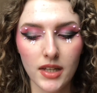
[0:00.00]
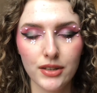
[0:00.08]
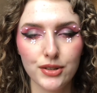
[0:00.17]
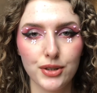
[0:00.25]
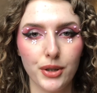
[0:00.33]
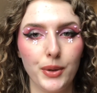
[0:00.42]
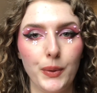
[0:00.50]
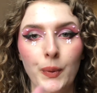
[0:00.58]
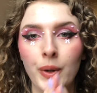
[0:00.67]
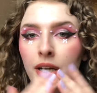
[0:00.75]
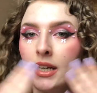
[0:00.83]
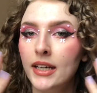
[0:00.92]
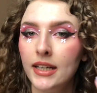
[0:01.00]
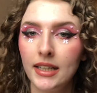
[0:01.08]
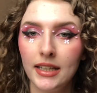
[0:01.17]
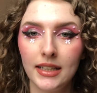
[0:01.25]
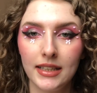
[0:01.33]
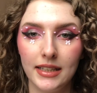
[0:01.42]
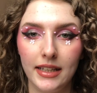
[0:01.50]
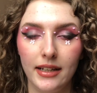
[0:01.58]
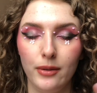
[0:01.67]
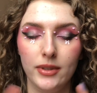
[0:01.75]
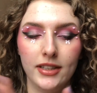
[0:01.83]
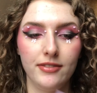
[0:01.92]
So yeah, I
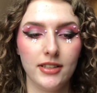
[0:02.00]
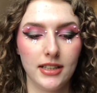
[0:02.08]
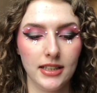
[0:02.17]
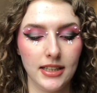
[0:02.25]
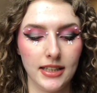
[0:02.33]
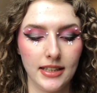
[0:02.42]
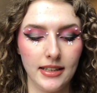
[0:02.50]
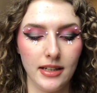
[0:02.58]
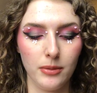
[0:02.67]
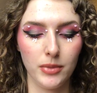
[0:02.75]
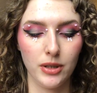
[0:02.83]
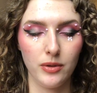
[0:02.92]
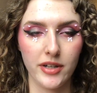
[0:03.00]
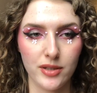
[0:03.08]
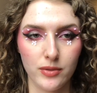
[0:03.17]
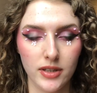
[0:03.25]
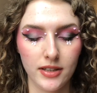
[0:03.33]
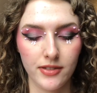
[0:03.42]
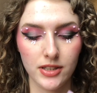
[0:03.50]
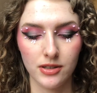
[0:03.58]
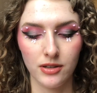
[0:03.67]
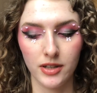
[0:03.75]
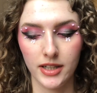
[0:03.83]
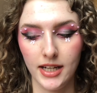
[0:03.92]
will definitely link that down below as well if it's
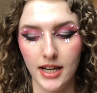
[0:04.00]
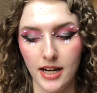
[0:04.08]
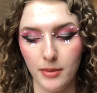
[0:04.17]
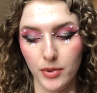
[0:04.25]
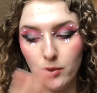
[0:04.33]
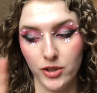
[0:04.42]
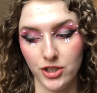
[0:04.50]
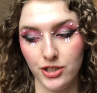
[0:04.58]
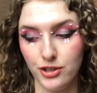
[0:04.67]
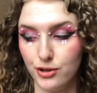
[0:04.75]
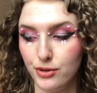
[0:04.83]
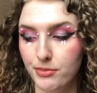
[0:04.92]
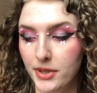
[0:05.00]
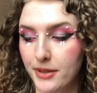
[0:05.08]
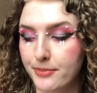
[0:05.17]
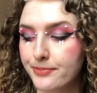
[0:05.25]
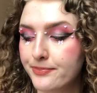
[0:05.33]
already up, which it should be.